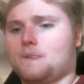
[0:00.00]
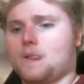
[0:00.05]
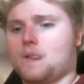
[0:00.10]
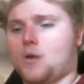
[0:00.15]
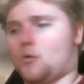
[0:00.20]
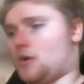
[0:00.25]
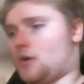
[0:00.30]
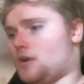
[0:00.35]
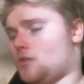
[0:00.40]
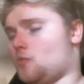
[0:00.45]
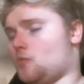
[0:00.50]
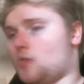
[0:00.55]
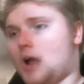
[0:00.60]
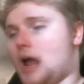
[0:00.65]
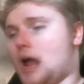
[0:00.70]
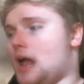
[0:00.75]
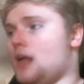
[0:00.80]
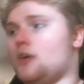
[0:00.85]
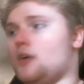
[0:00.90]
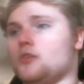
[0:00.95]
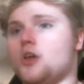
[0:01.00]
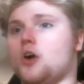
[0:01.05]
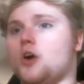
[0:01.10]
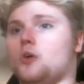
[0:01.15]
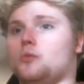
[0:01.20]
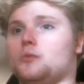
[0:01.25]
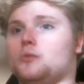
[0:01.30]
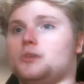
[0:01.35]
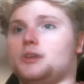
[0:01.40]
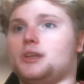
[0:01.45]
Or I don't
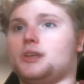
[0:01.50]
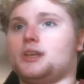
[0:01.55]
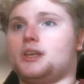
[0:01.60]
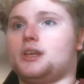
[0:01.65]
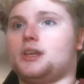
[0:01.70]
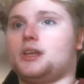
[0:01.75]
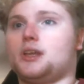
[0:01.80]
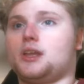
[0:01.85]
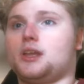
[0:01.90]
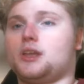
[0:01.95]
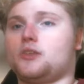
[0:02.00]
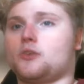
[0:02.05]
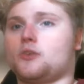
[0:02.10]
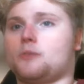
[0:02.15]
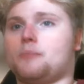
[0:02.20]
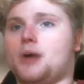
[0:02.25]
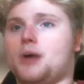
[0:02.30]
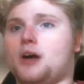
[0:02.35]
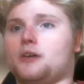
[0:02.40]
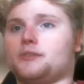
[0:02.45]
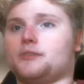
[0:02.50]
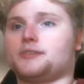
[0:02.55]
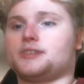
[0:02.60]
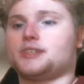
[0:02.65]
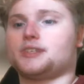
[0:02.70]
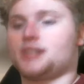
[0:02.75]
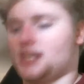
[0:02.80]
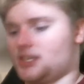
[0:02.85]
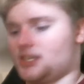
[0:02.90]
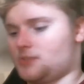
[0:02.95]
know. Either about.
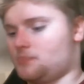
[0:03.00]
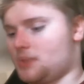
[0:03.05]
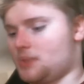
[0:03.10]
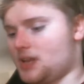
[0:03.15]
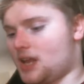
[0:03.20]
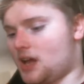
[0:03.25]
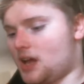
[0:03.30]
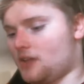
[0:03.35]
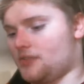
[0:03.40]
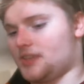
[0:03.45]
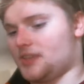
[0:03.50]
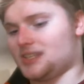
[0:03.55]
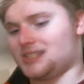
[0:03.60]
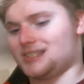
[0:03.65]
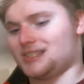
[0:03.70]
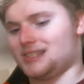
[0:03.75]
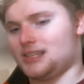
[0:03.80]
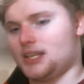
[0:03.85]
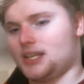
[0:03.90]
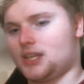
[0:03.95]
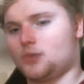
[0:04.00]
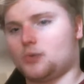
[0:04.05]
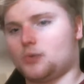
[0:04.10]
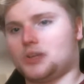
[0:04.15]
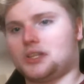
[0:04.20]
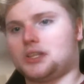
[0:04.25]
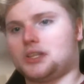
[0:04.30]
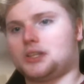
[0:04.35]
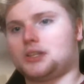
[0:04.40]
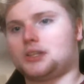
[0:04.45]
They spit out this
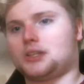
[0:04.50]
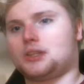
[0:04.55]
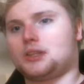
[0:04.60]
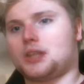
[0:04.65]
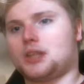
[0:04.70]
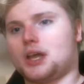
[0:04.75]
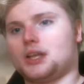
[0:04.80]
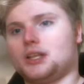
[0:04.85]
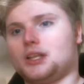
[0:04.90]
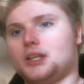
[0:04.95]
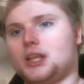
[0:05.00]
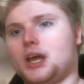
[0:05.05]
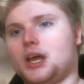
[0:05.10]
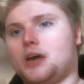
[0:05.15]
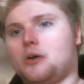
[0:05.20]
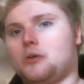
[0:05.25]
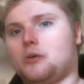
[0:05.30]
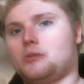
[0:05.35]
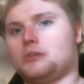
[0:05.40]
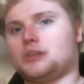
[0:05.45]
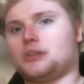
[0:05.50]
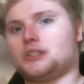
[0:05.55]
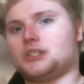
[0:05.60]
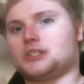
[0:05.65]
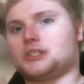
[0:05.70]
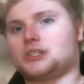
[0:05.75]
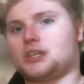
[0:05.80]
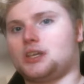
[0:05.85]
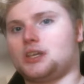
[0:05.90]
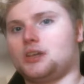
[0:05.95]
liquid that not only
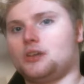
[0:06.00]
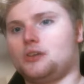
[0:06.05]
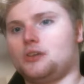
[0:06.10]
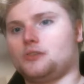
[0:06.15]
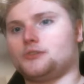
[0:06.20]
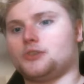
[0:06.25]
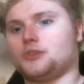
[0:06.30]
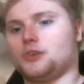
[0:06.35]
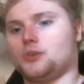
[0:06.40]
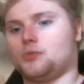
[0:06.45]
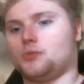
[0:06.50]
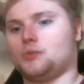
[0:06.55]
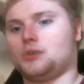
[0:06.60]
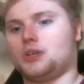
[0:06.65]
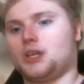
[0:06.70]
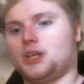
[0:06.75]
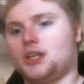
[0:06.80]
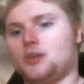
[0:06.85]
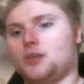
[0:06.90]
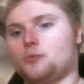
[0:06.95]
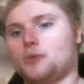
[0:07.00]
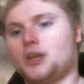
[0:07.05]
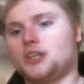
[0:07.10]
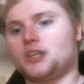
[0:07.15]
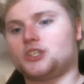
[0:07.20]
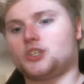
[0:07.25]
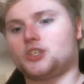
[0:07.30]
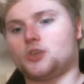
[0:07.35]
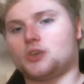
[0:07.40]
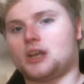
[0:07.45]
just killed you, it
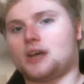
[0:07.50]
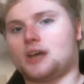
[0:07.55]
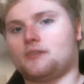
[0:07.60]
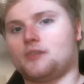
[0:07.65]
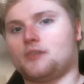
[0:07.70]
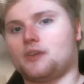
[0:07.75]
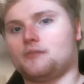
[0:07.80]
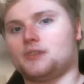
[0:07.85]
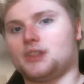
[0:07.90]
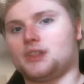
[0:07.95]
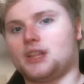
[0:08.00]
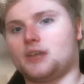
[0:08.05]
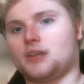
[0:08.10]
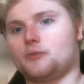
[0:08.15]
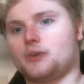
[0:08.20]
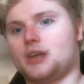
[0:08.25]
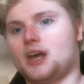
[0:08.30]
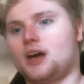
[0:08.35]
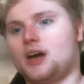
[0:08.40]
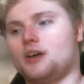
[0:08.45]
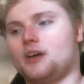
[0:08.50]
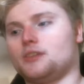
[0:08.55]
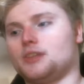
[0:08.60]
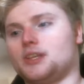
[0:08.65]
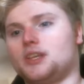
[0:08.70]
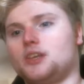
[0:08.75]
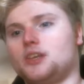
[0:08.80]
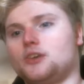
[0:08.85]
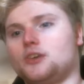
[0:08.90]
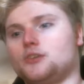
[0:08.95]
erased you out of reality,
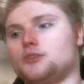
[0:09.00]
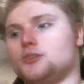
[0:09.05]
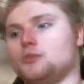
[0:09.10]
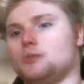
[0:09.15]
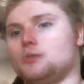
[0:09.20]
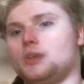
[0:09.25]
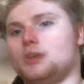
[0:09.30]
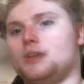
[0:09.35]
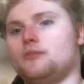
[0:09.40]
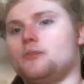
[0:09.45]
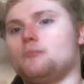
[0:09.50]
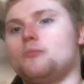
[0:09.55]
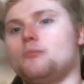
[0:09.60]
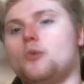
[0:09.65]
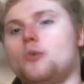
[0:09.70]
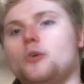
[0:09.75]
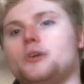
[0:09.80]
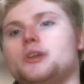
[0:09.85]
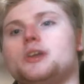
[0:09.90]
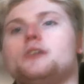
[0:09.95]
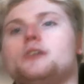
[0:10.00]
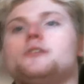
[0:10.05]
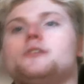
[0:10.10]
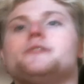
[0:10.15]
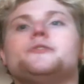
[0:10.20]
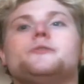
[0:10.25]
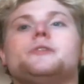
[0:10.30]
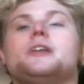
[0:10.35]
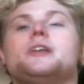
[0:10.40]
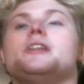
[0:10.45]
killed you, even more
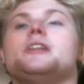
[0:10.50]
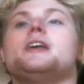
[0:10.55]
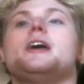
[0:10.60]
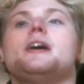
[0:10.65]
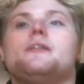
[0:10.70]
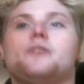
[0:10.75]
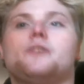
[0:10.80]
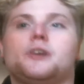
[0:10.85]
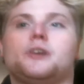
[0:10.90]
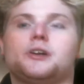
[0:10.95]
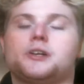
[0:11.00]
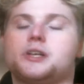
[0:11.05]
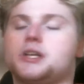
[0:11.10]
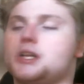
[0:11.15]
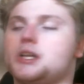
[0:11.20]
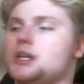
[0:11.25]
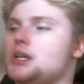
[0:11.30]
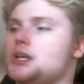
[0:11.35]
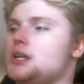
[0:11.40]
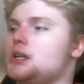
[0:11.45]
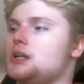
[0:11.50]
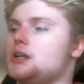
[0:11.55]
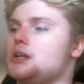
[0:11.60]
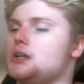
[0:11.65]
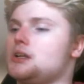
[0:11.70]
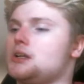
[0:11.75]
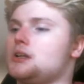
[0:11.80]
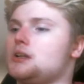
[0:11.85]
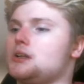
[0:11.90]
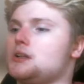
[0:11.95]
killed you than ever.
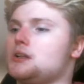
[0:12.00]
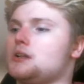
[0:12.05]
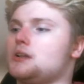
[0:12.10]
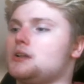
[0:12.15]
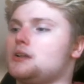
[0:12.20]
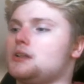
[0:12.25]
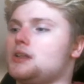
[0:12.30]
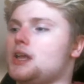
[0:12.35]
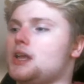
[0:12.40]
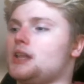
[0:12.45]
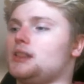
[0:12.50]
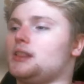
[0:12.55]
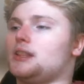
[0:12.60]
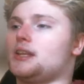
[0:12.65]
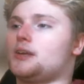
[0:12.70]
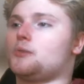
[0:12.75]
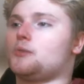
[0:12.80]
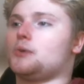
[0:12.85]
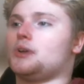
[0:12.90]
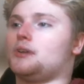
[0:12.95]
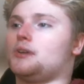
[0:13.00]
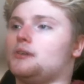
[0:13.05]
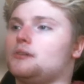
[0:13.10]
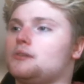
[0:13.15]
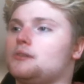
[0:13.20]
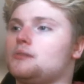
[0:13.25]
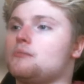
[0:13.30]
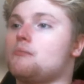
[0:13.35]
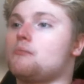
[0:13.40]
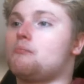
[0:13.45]
That liquid
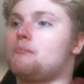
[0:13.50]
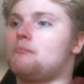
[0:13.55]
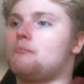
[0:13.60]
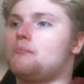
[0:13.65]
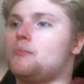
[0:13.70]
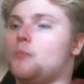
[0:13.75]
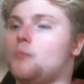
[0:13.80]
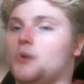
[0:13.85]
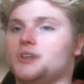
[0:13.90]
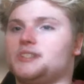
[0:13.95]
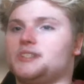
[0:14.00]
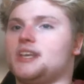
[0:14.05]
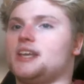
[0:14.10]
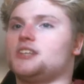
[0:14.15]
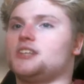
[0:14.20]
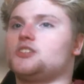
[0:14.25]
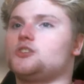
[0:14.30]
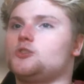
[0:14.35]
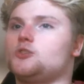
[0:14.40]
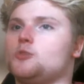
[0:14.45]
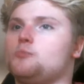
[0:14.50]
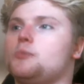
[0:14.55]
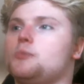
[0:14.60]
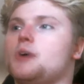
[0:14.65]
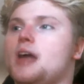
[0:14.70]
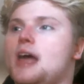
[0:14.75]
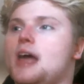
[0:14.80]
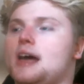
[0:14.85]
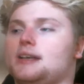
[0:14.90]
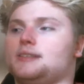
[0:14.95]
was a
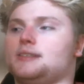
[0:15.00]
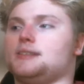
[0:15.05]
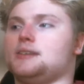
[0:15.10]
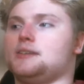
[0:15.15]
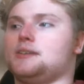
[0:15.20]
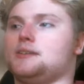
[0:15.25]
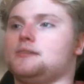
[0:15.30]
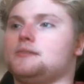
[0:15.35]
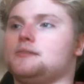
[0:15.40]
super acid.